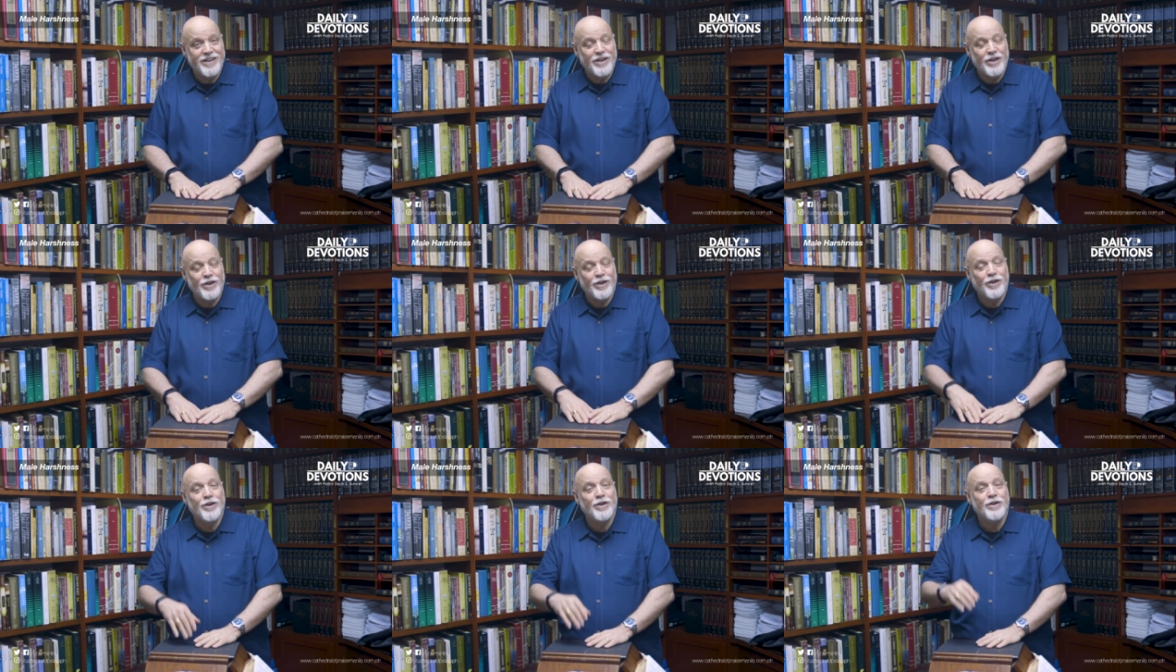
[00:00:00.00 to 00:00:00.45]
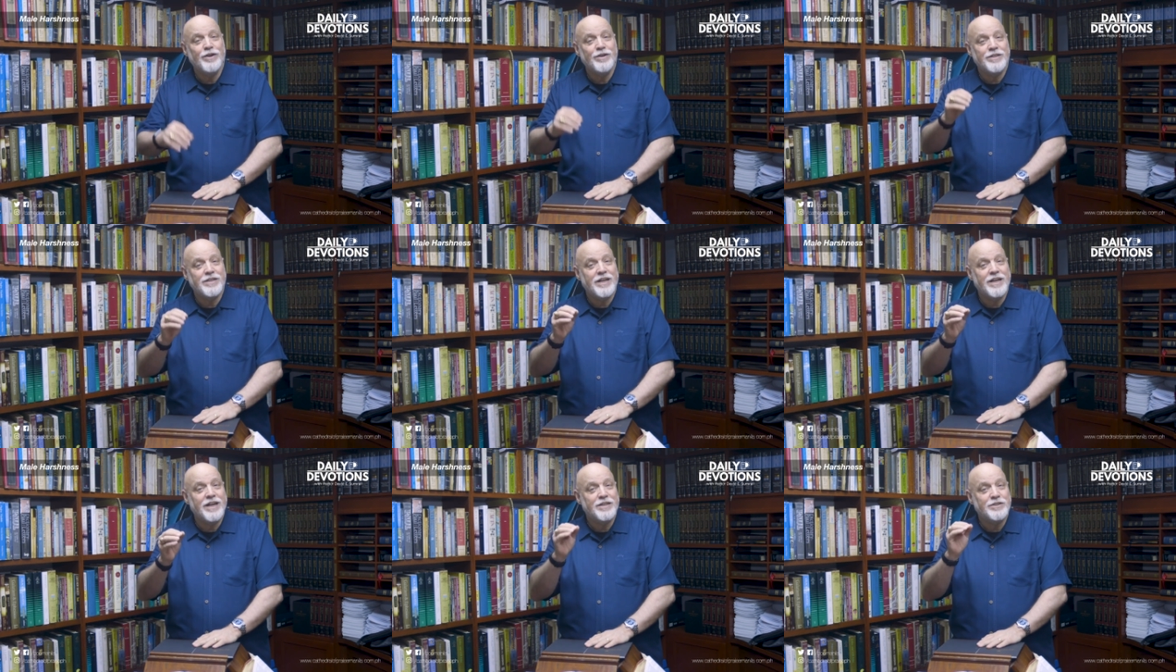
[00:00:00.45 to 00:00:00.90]
Learn
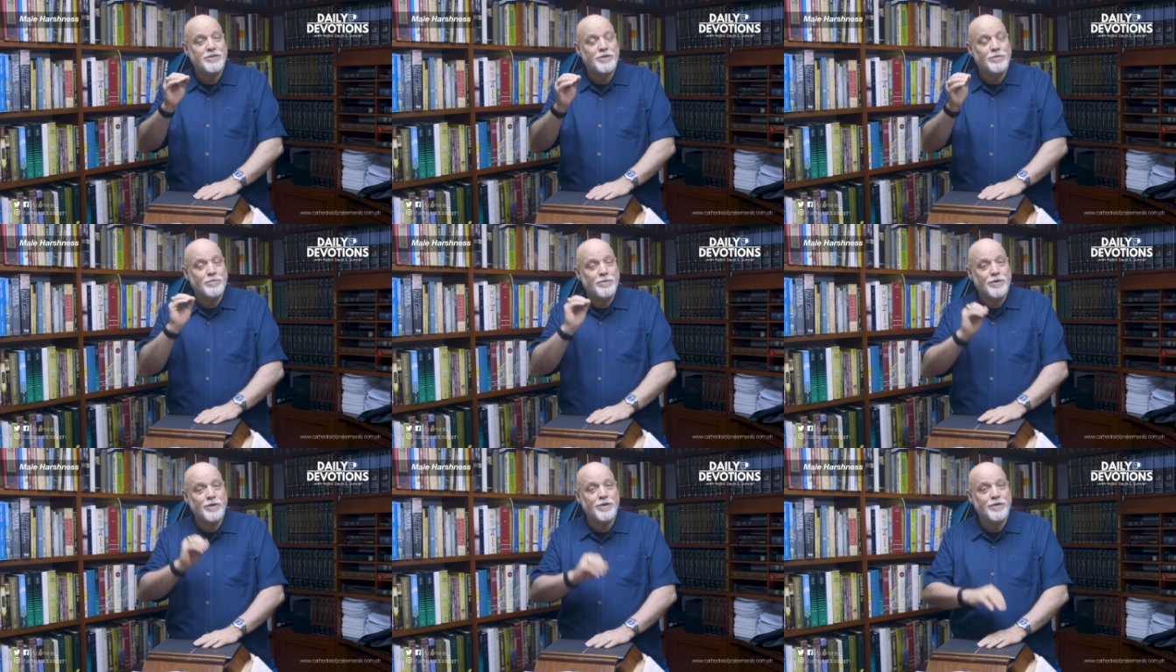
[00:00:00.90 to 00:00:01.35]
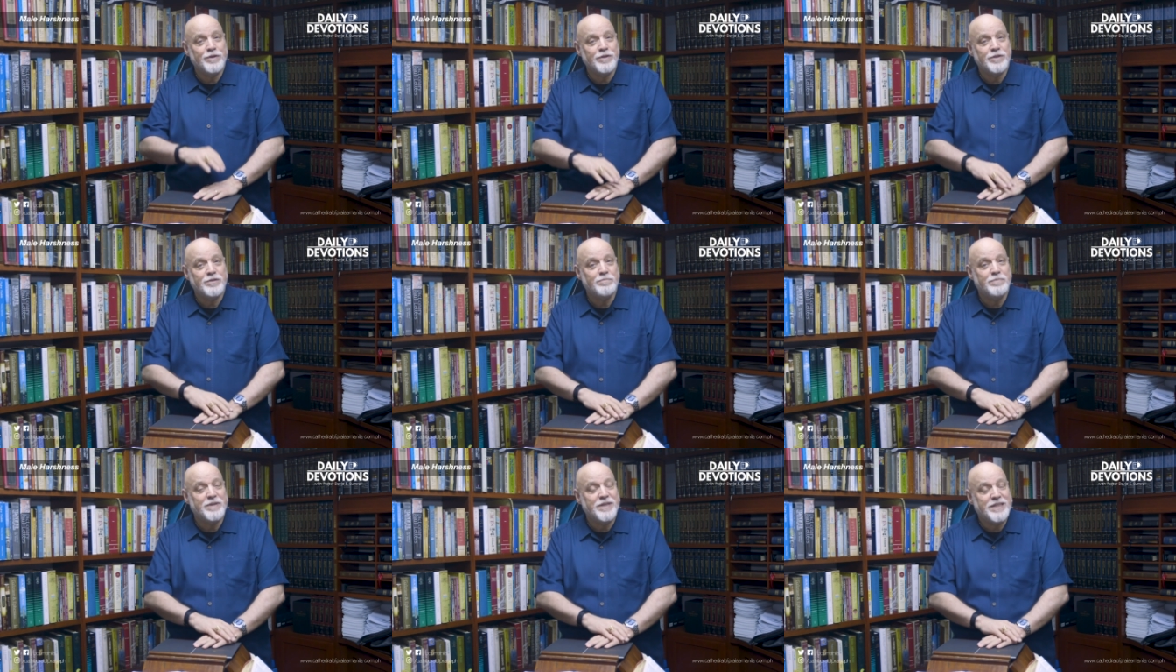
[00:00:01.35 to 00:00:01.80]
to let your
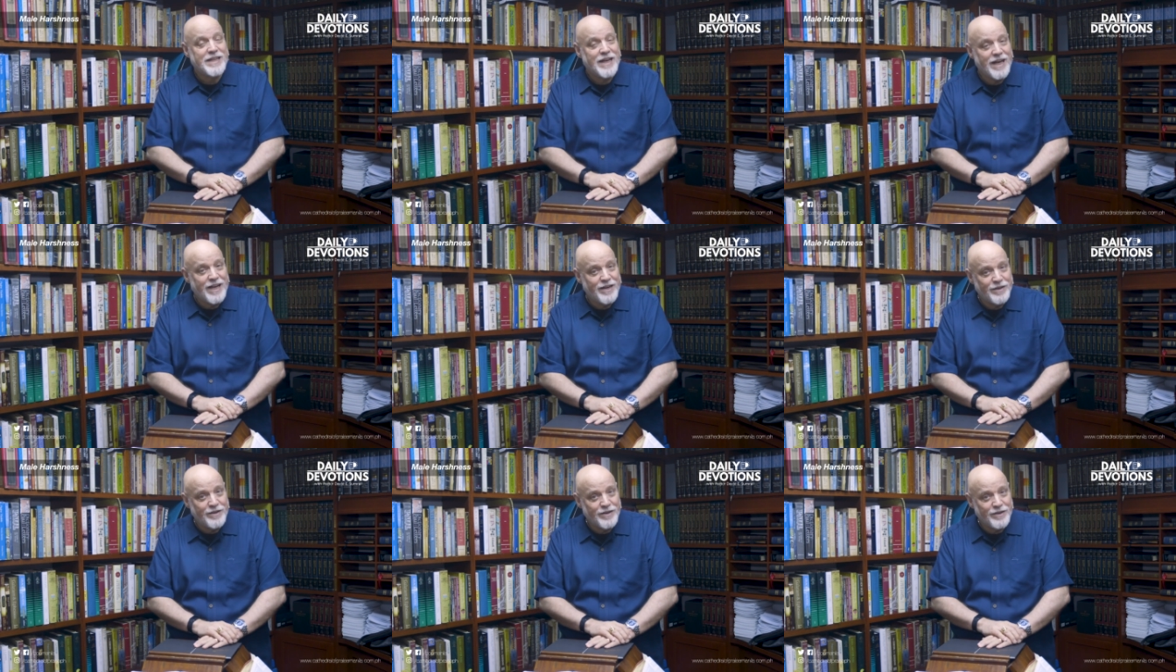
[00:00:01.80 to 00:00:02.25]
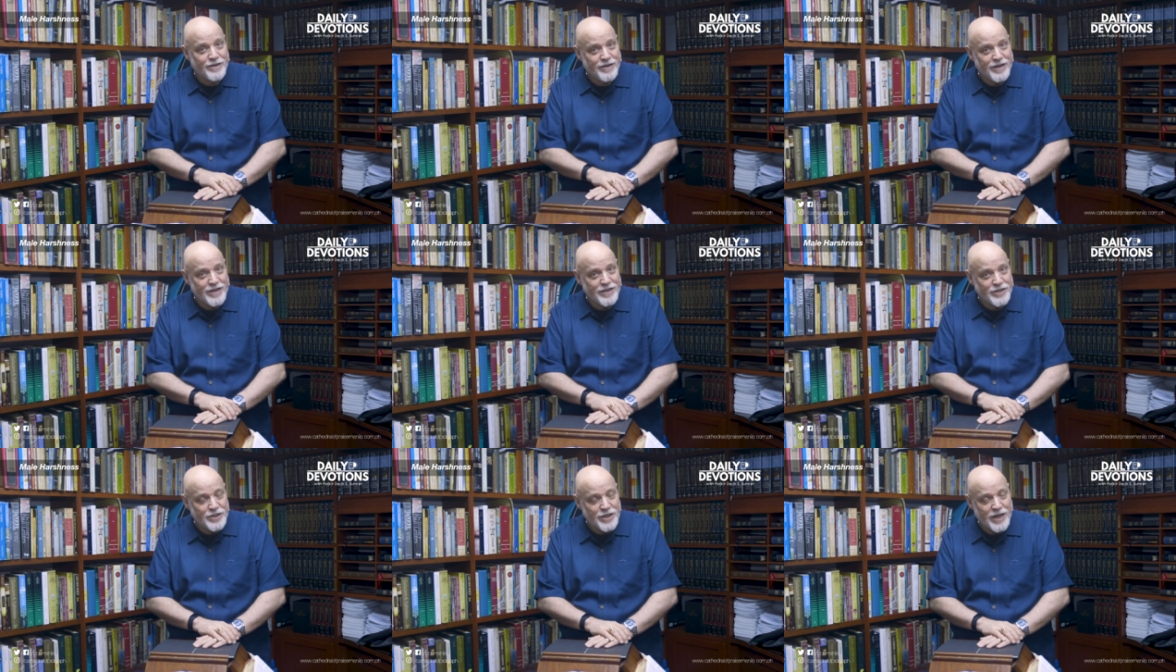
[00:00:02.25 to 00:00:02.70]
words be tender
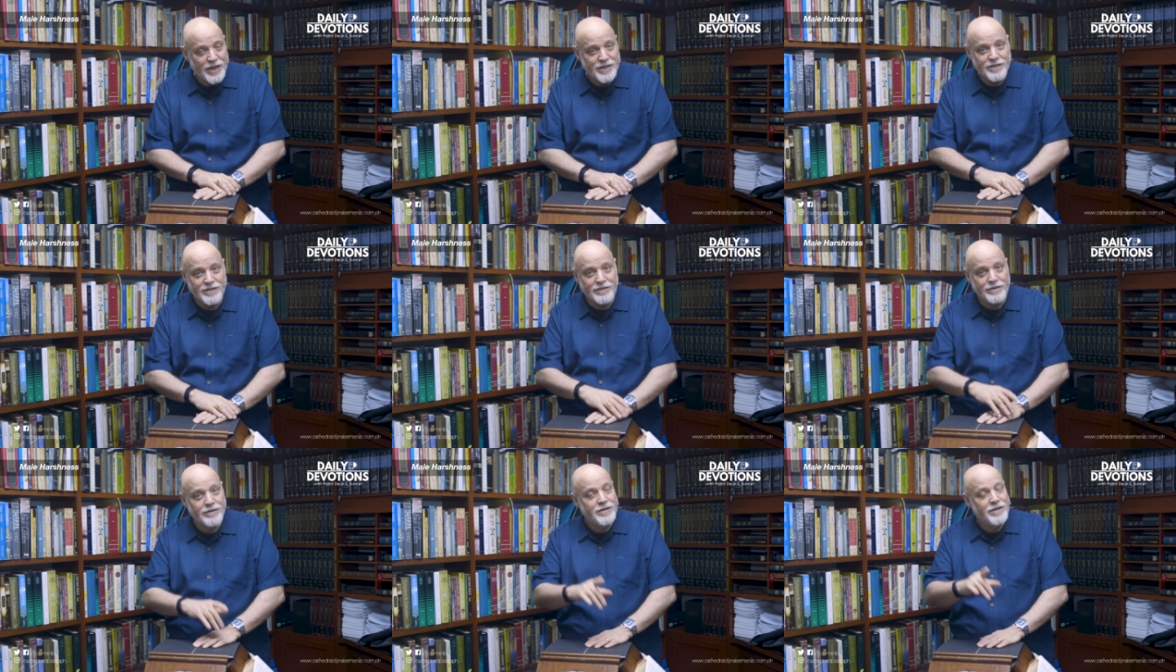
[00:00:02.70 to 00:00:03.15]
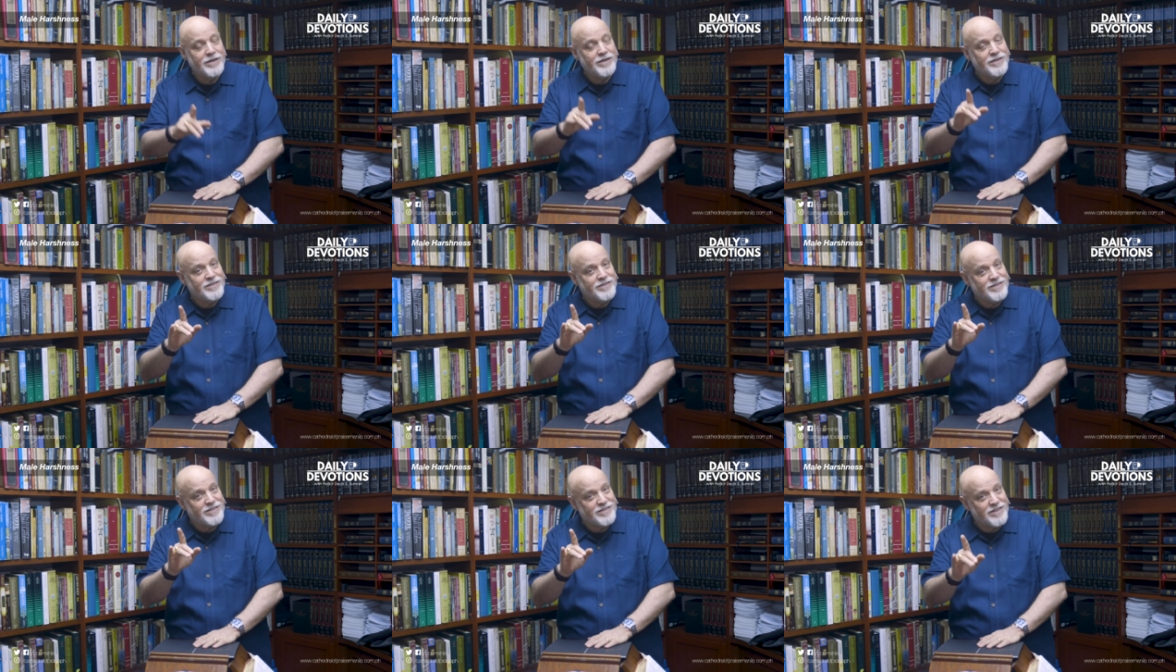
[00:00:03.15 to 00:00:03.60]
and gentle,
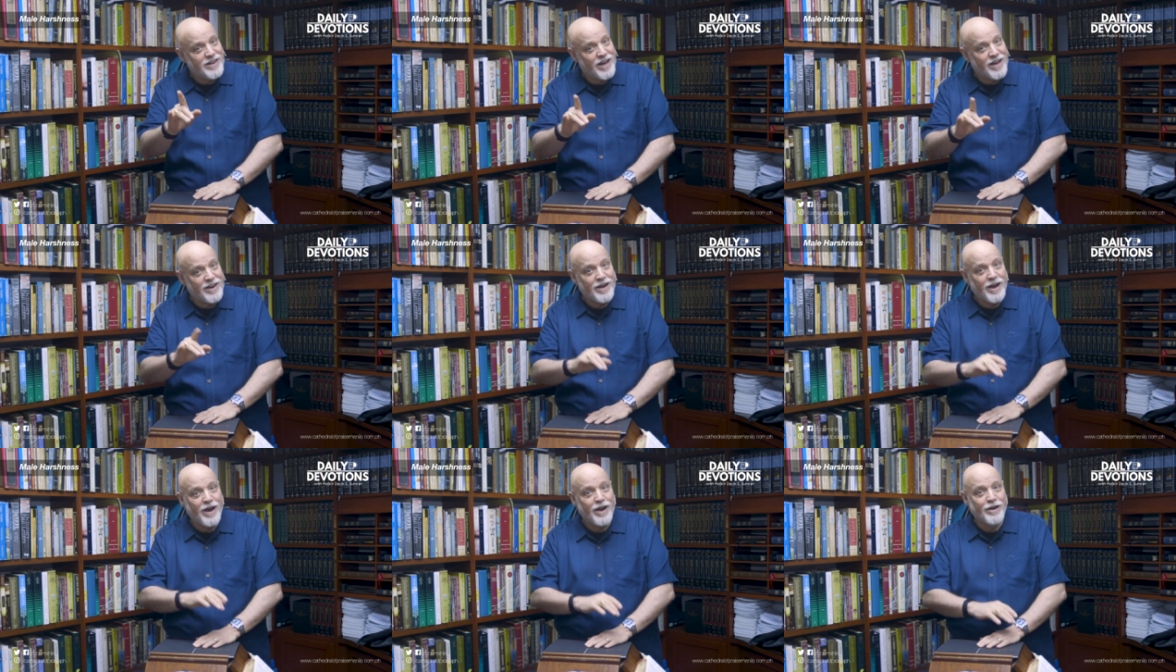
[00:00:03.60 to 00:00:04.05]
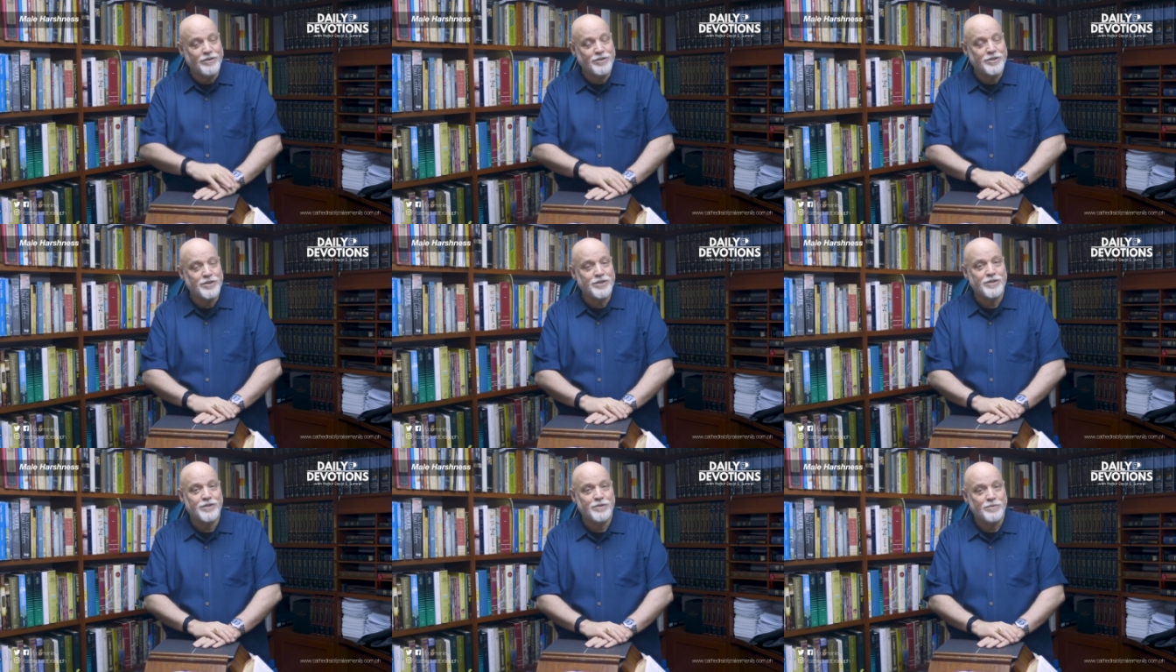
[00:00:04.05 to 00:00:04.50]
not
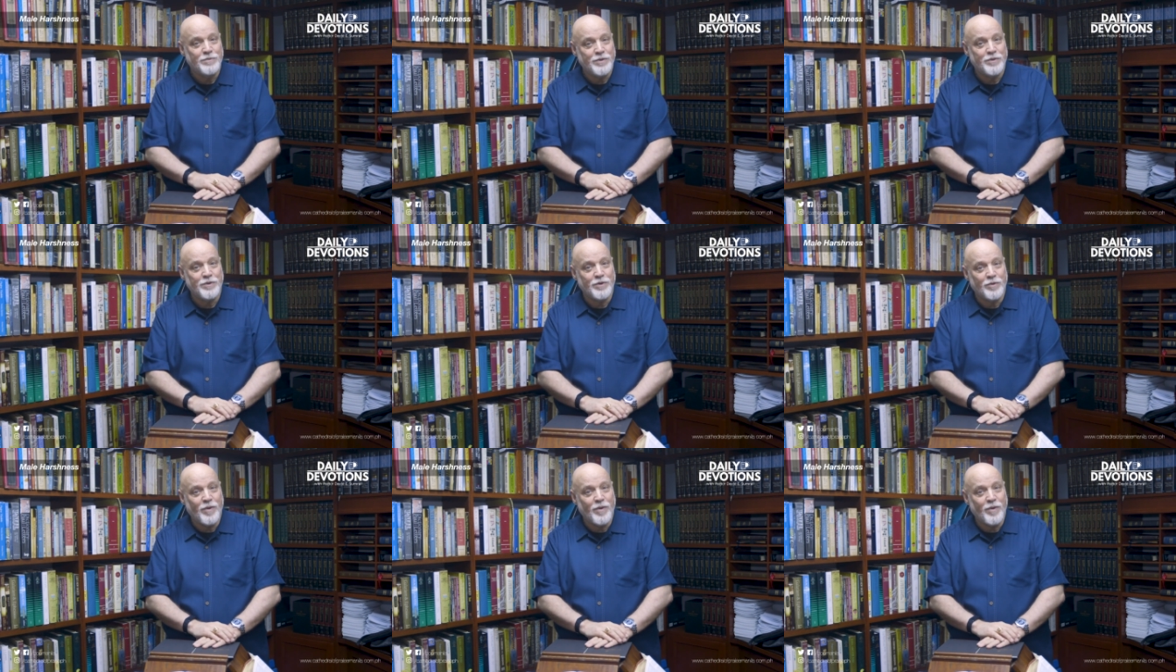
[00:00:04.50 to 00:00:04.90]
harsh with your